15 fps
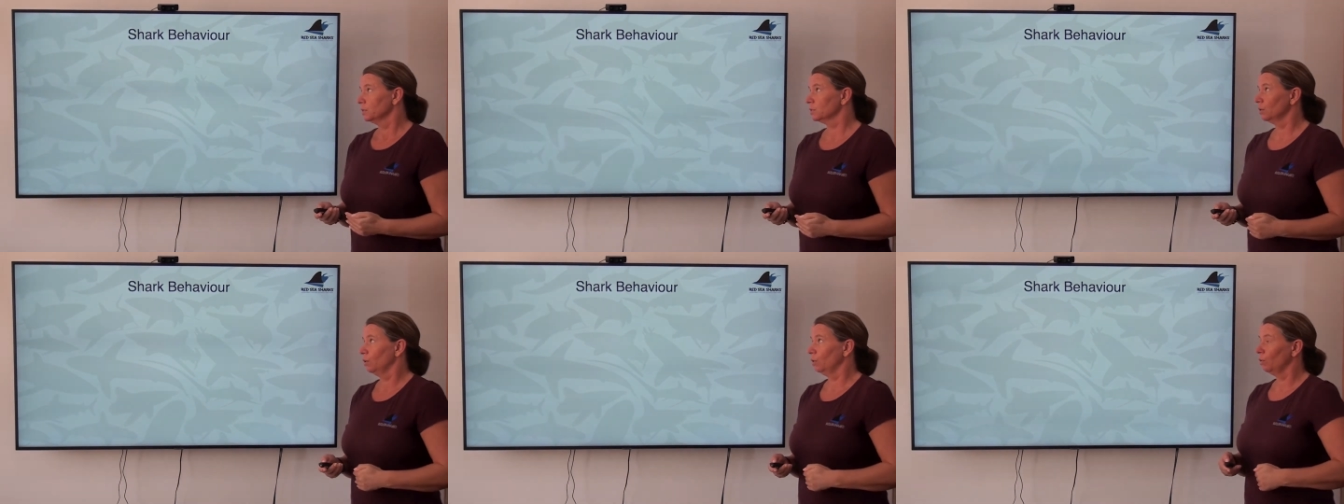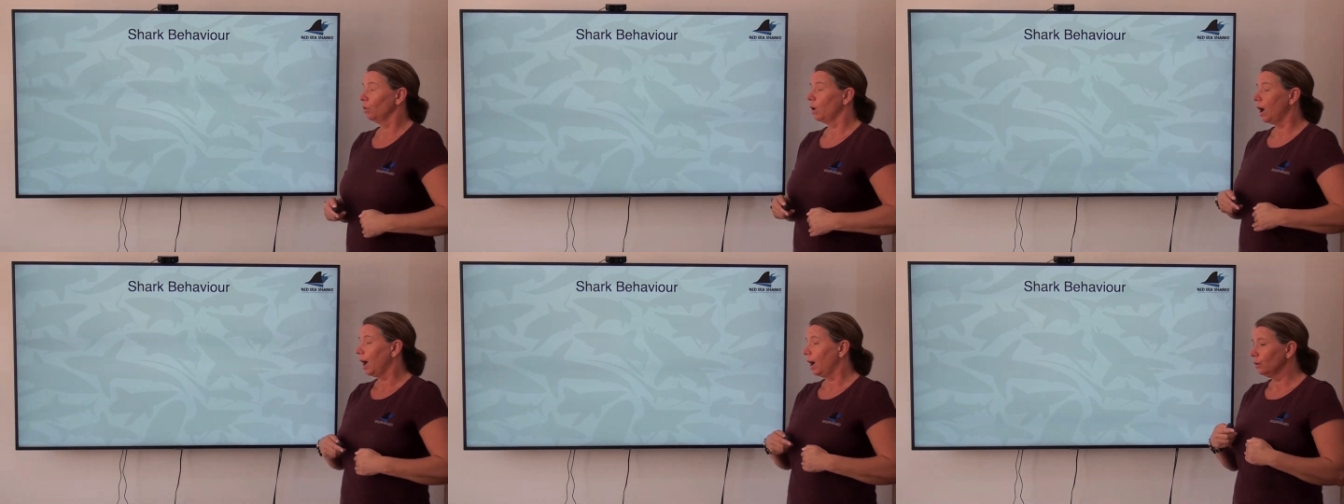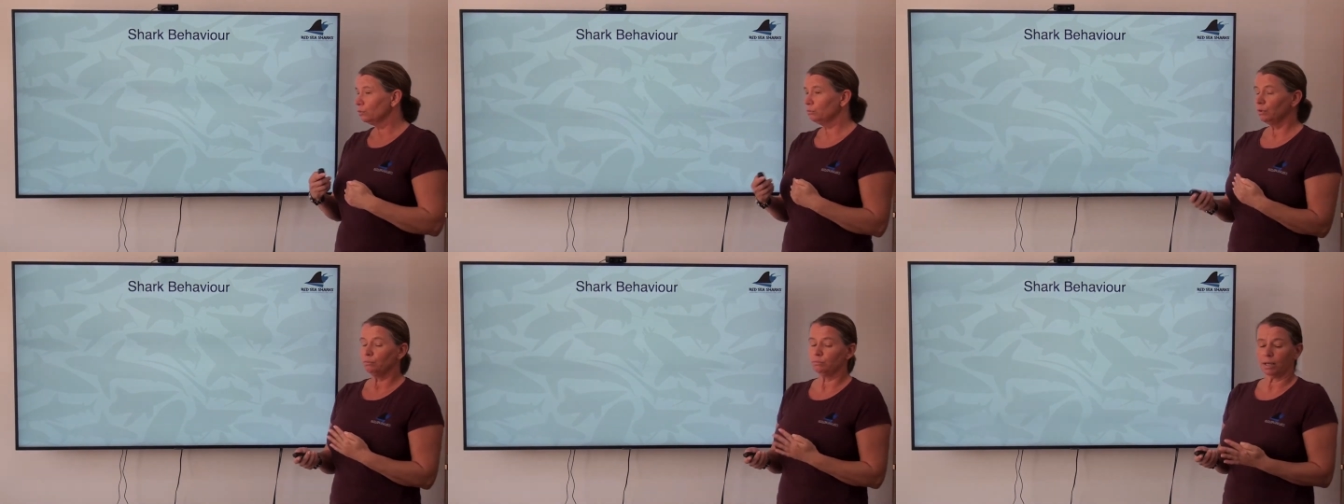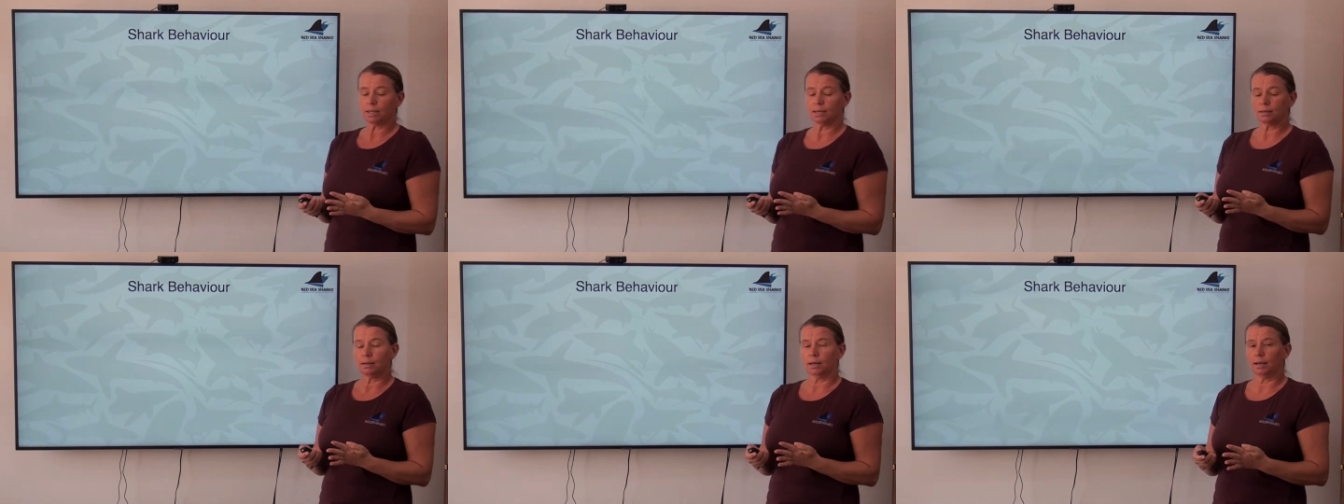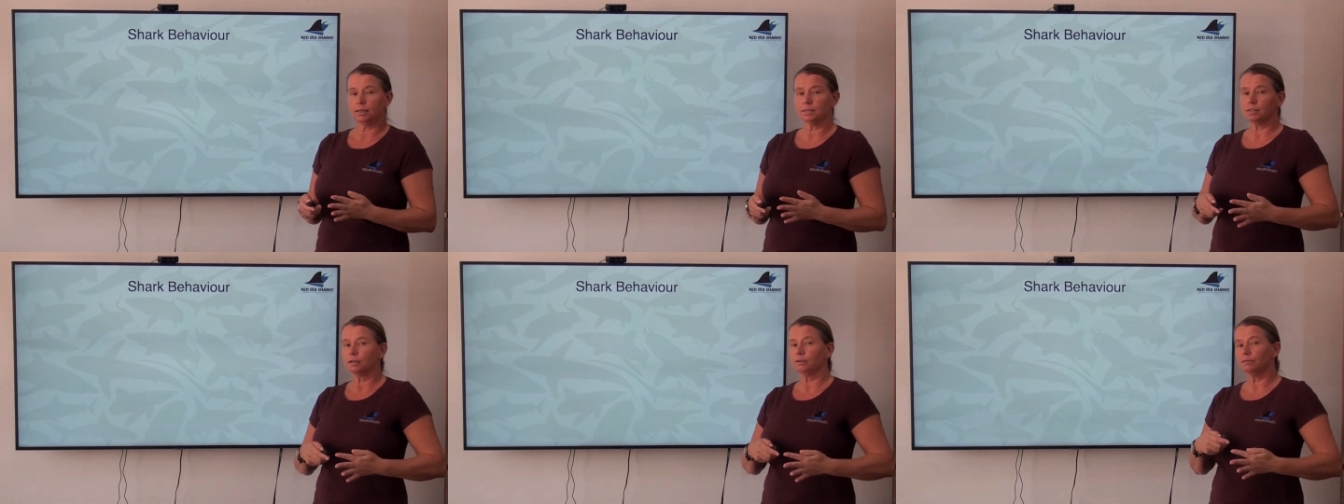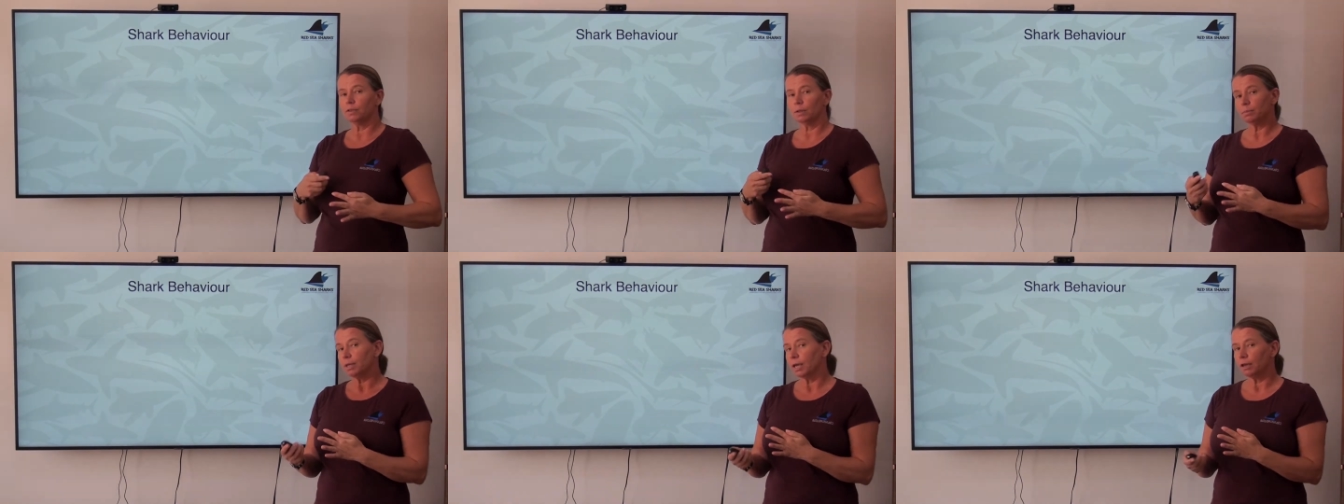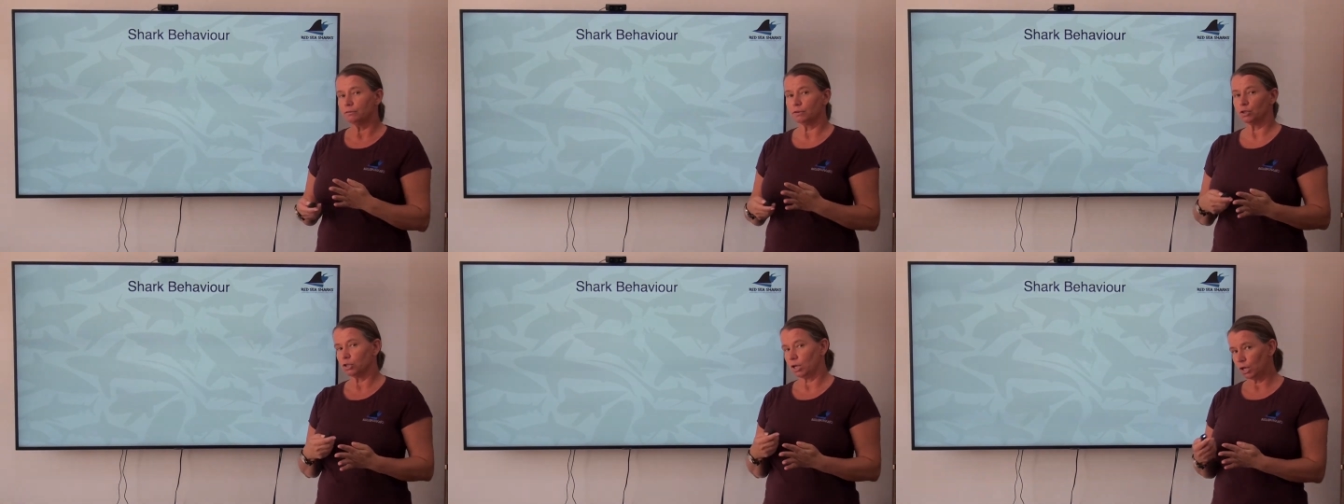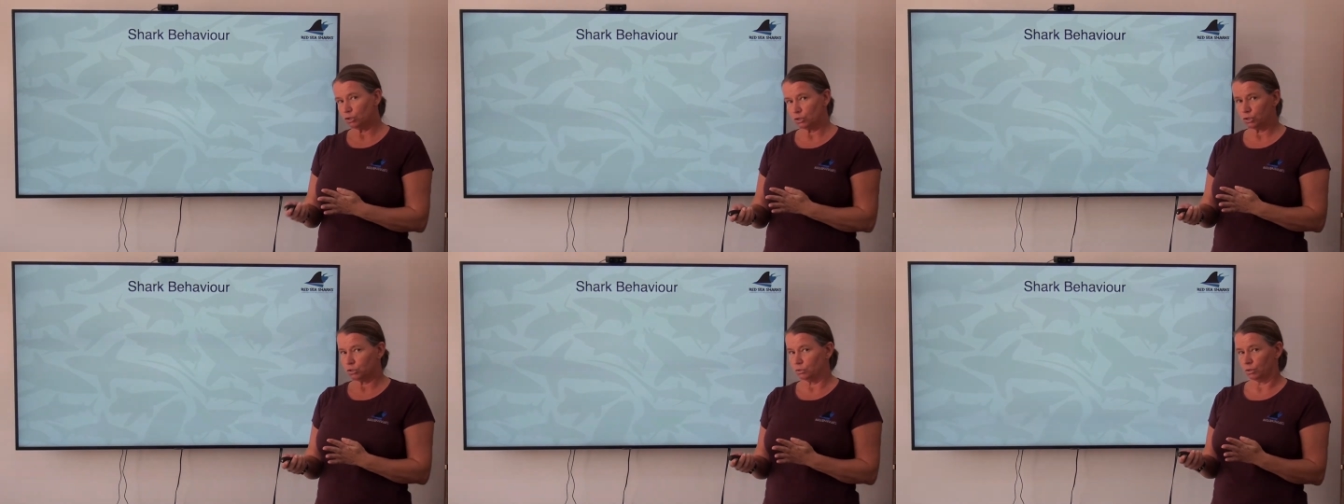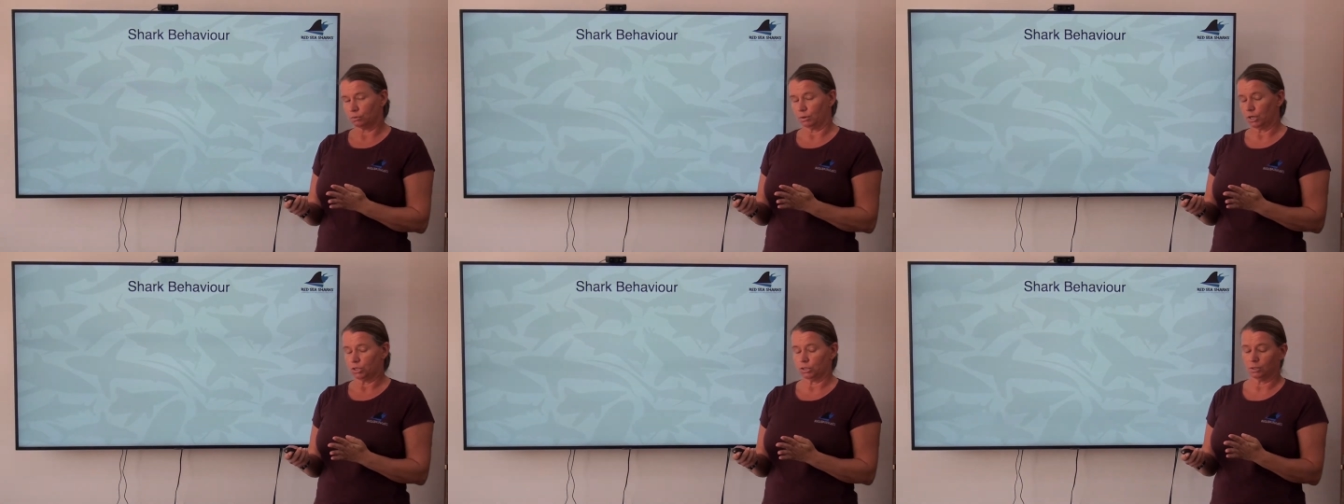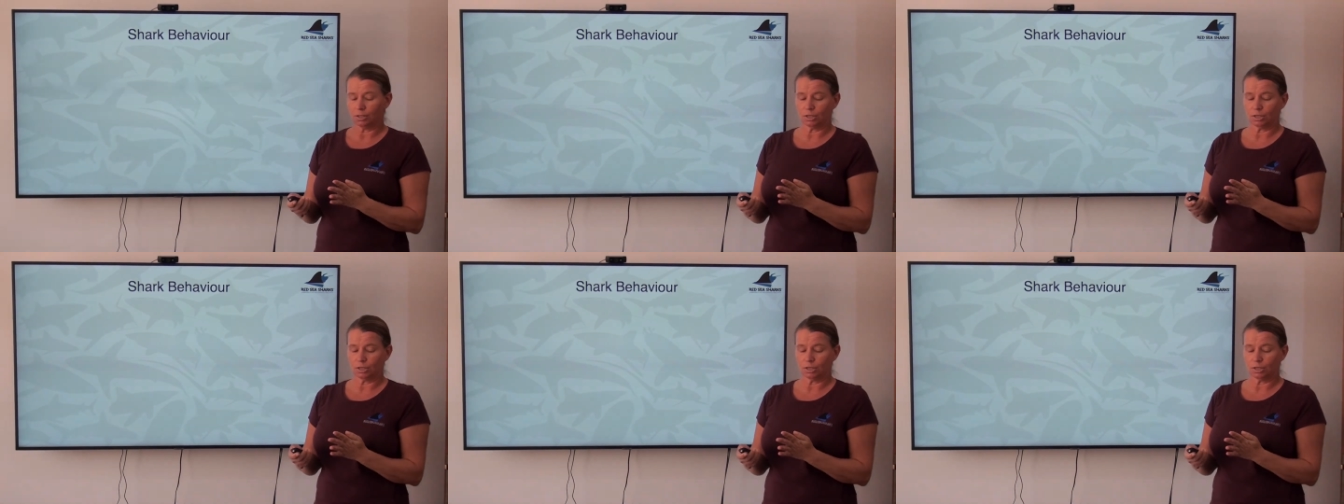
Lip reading: So how do we recognize if their behavior changes to aggression?